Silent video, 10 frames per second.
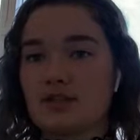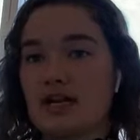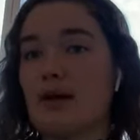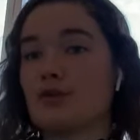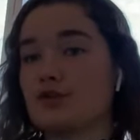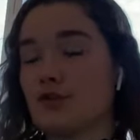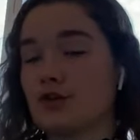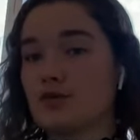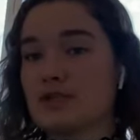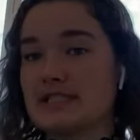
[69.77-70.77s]
and how much
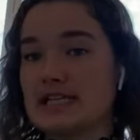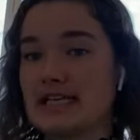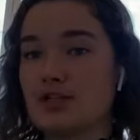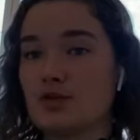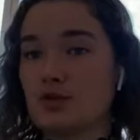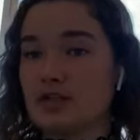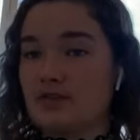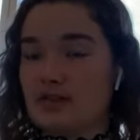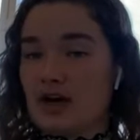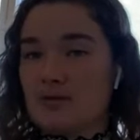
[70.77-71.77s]
force was needed to
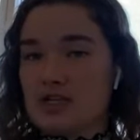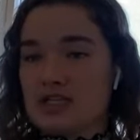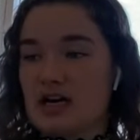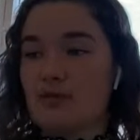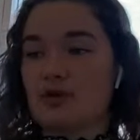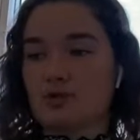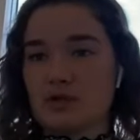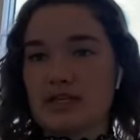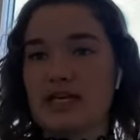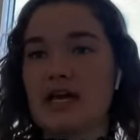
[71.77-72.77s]
lift the object up, which will
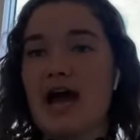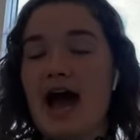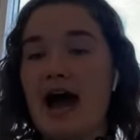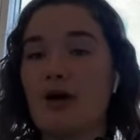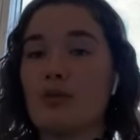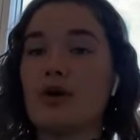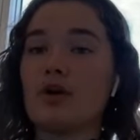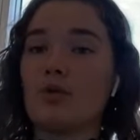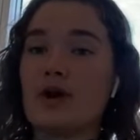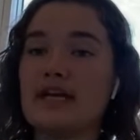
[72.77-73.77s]
then output a
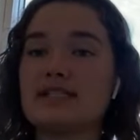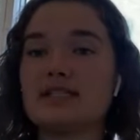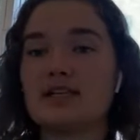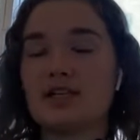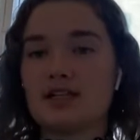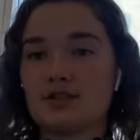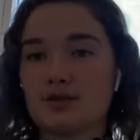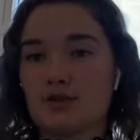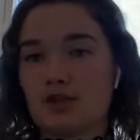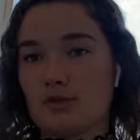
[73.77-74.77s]
weight to
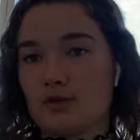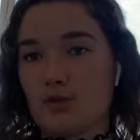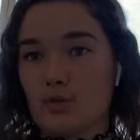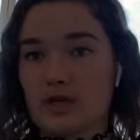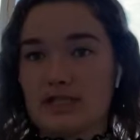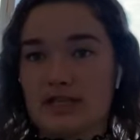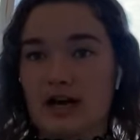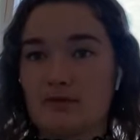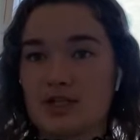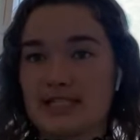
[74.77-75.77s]
determine what the
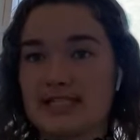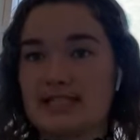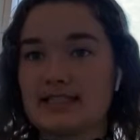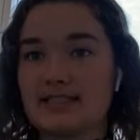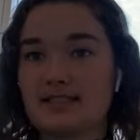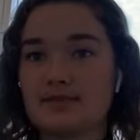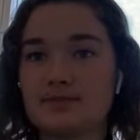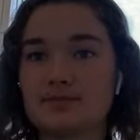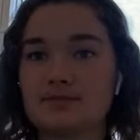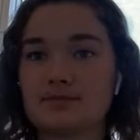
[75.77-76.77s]
object is.
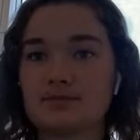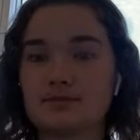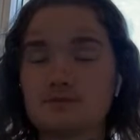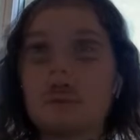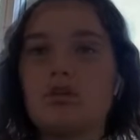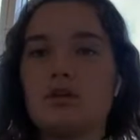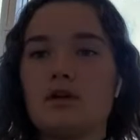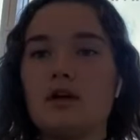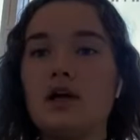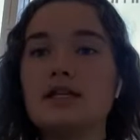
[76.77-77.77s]

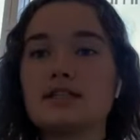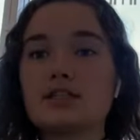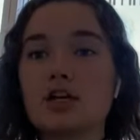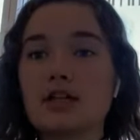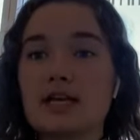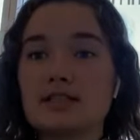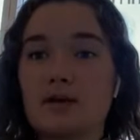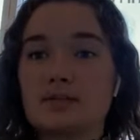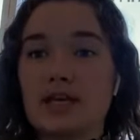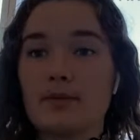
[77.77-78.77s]
Since our last
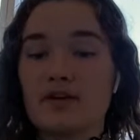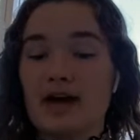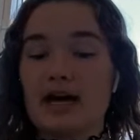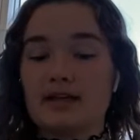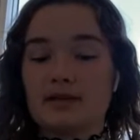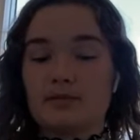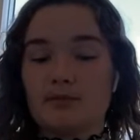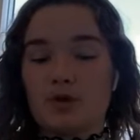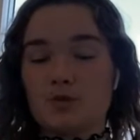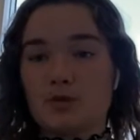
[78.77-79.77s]
update, we have added
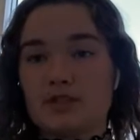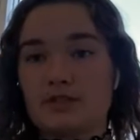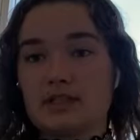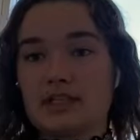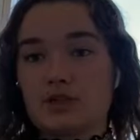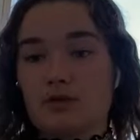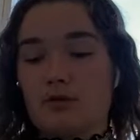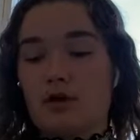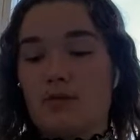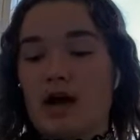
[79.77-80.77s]
multiple different things to our
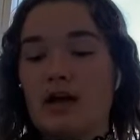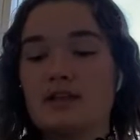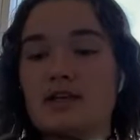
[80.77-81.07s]
robot.